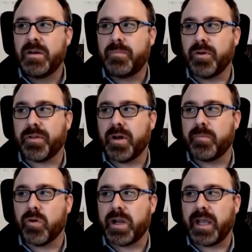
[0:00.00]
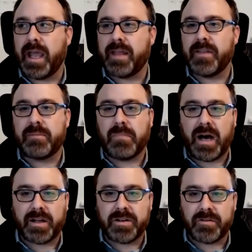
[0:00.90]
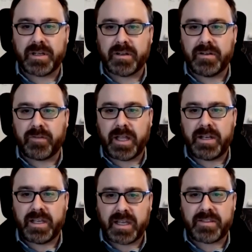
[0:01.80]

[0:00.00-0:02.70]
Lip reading: both onboarding and then monitoring of lending.